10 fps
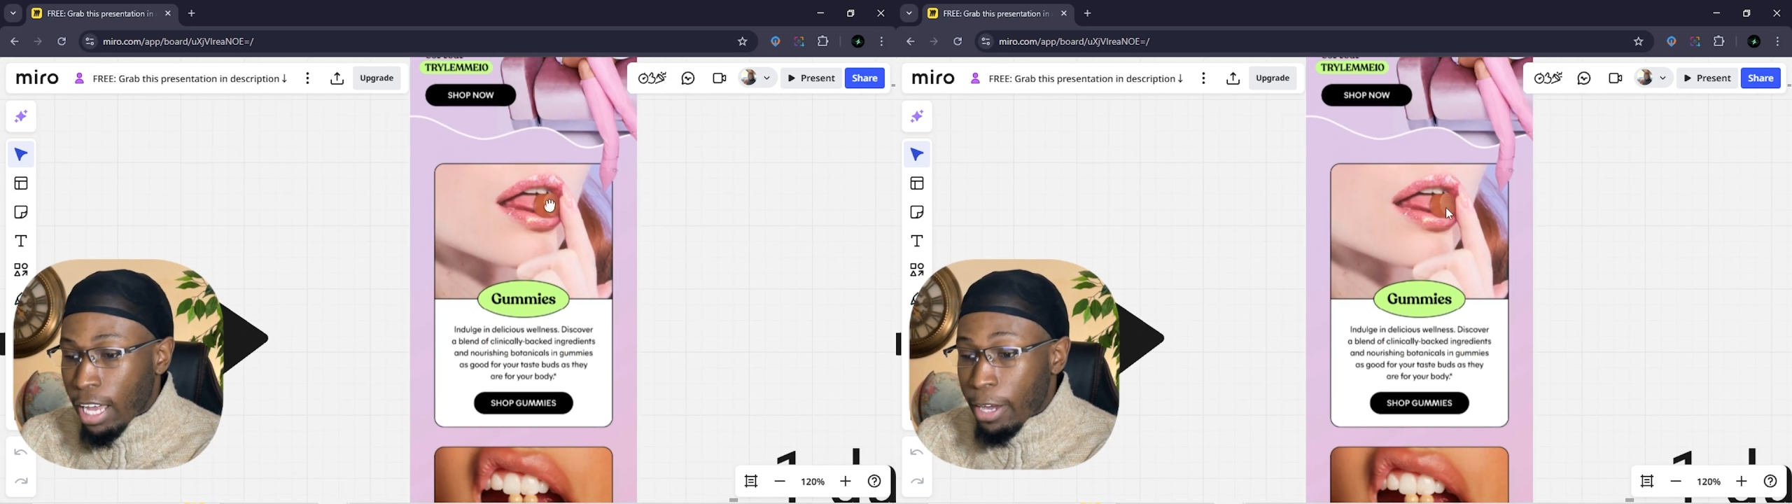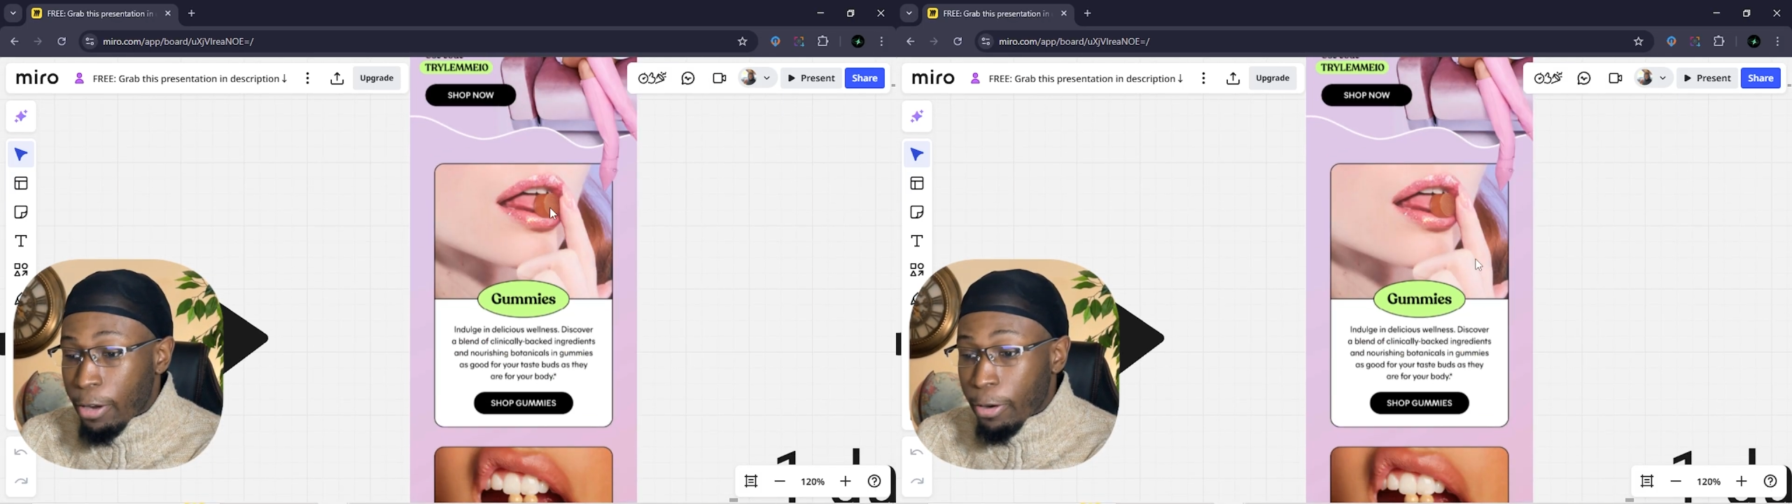
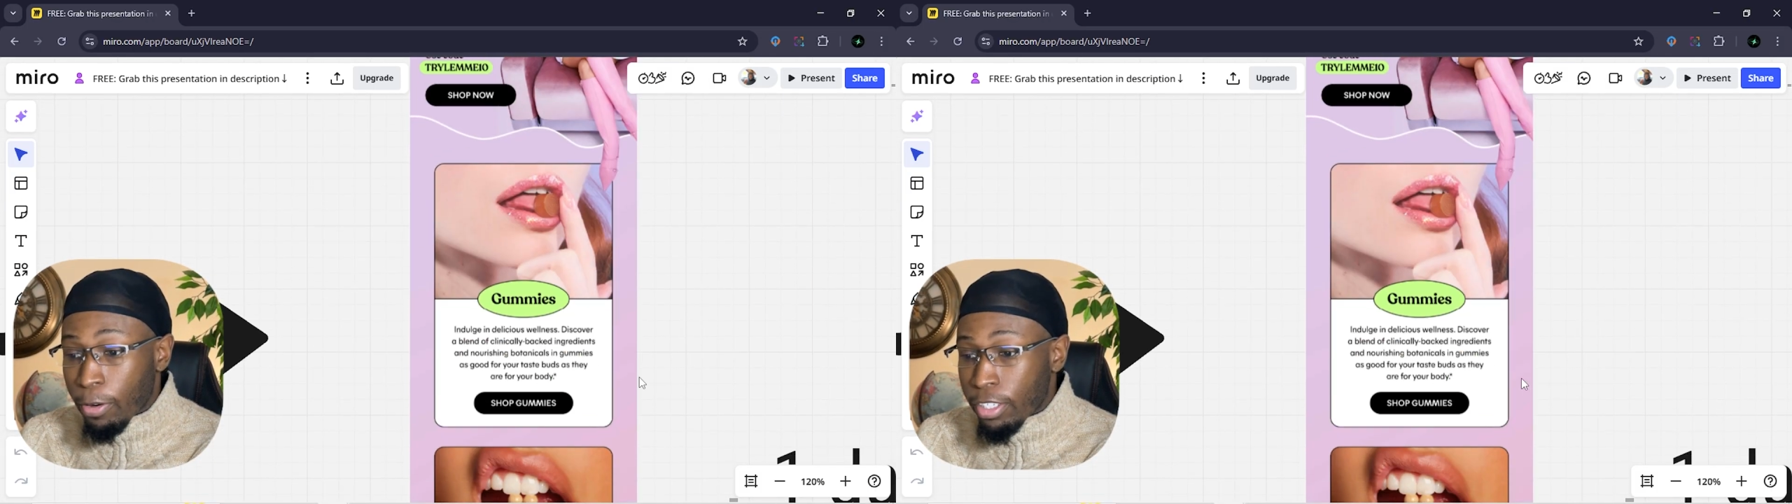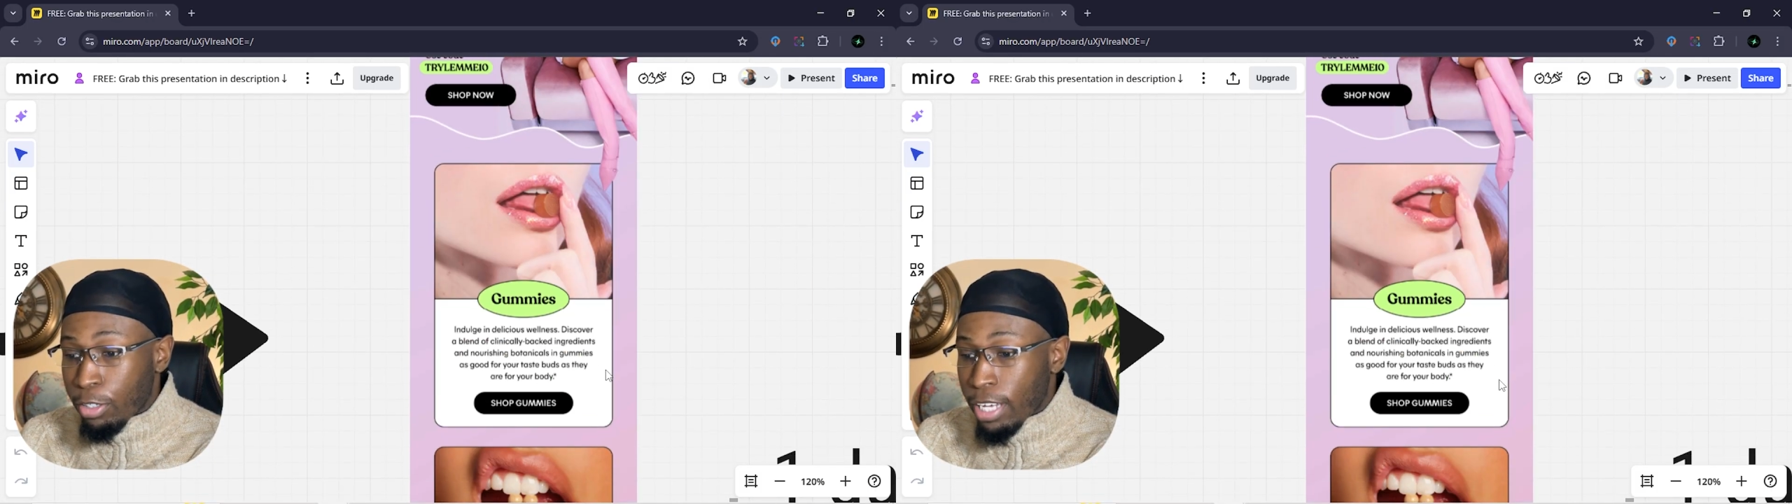I
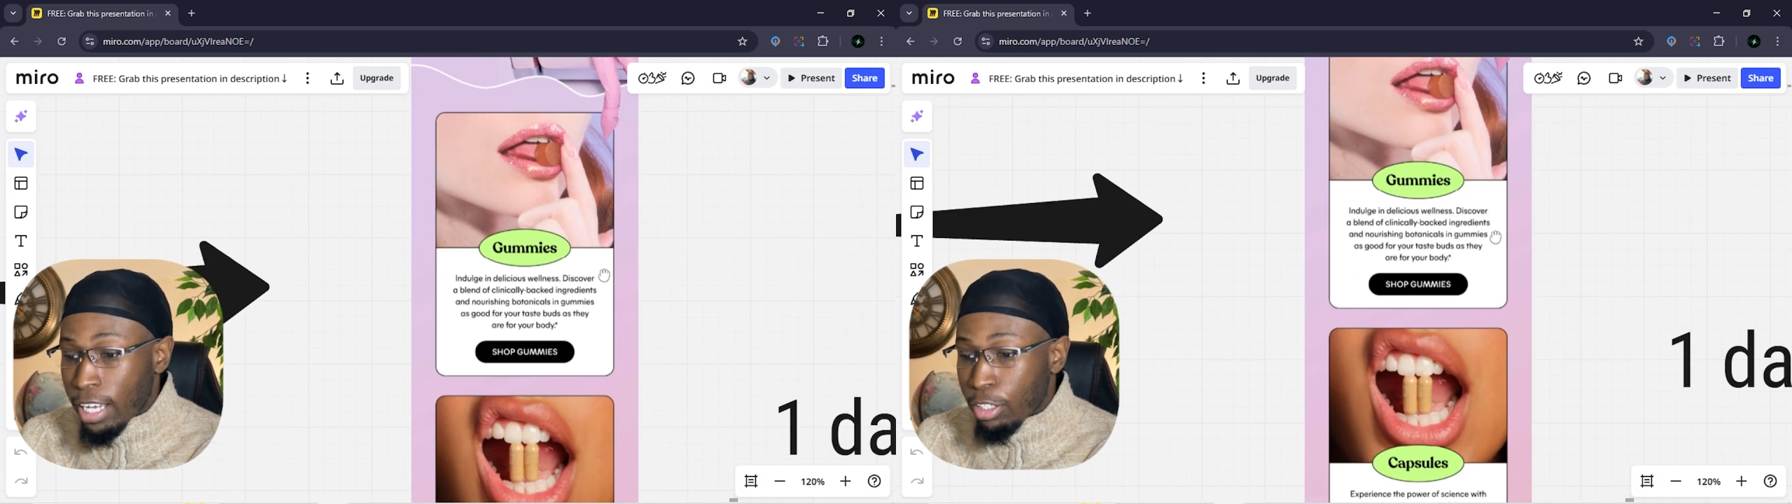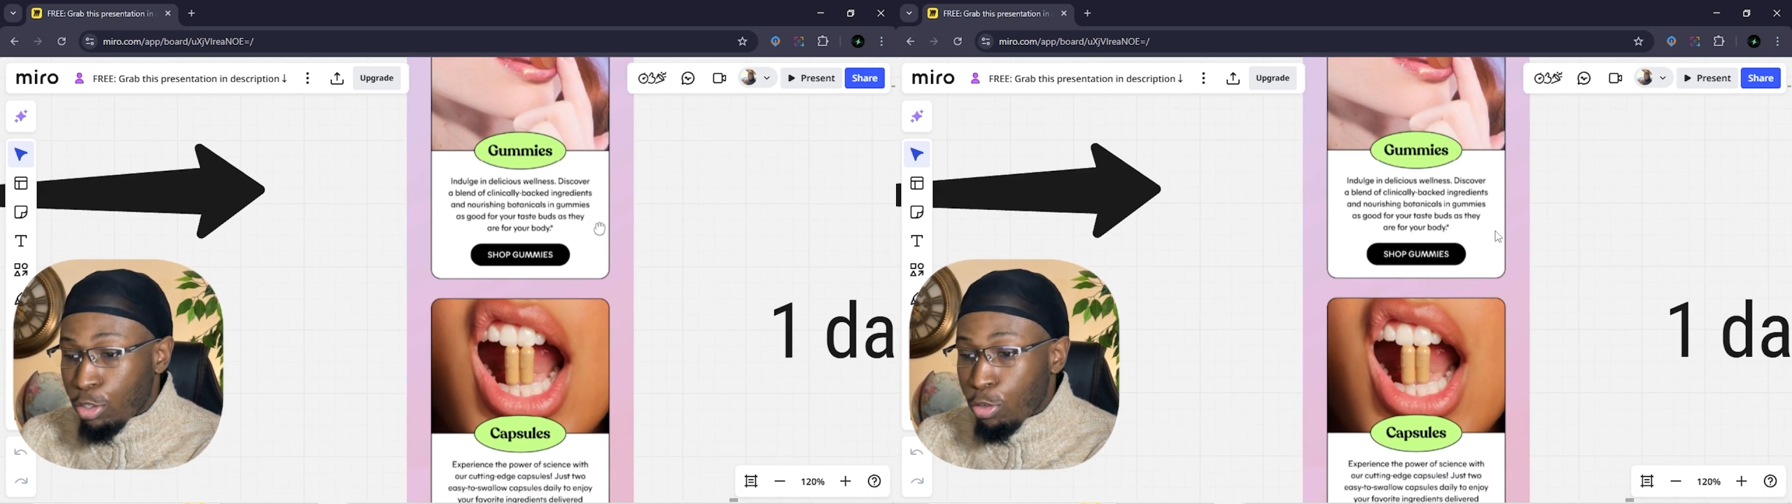encourage you
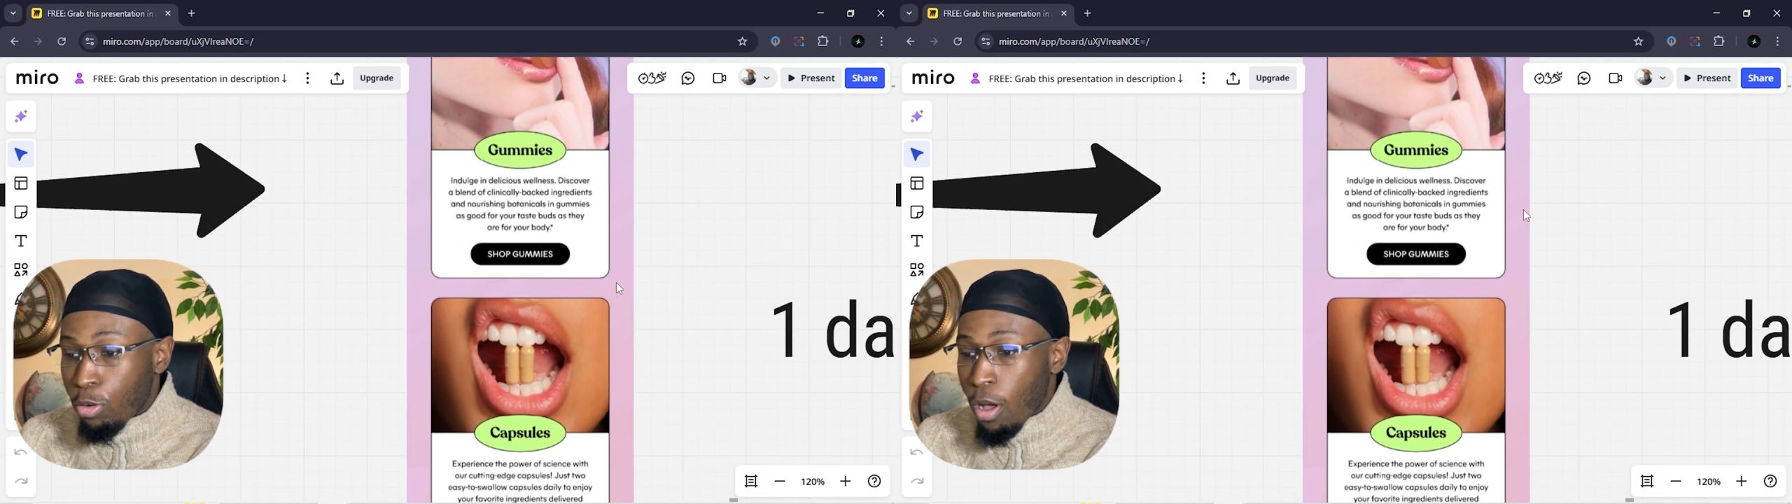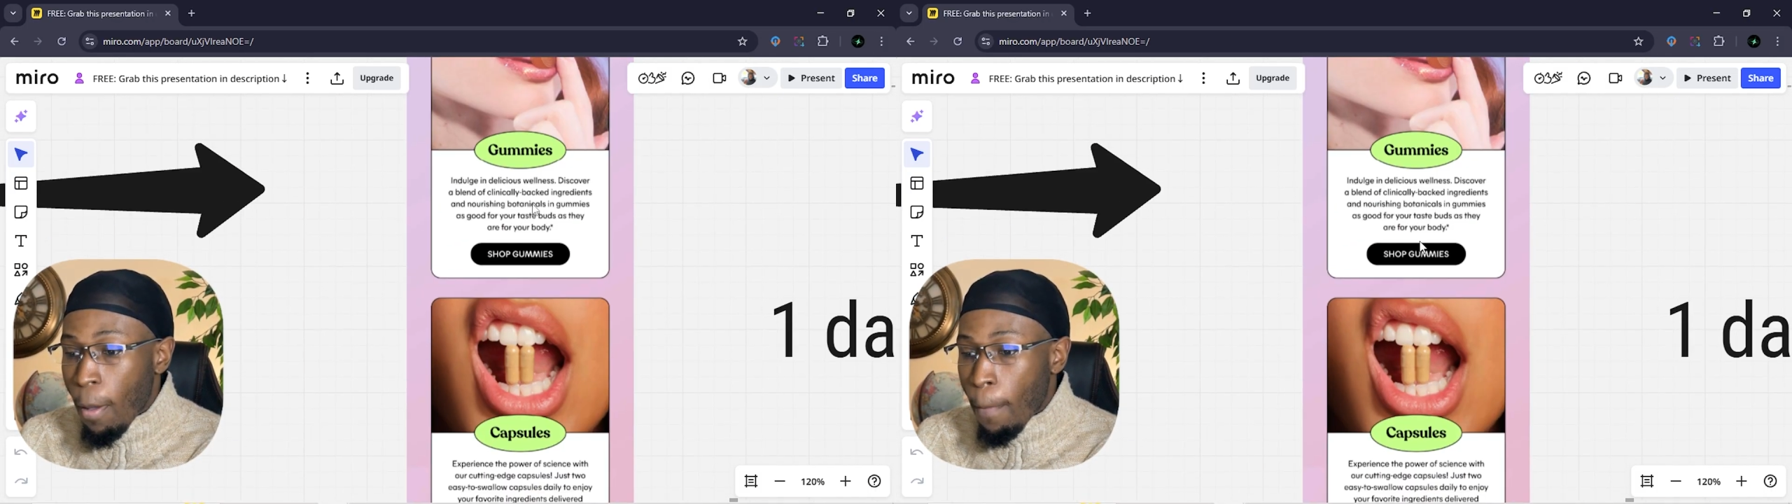guys to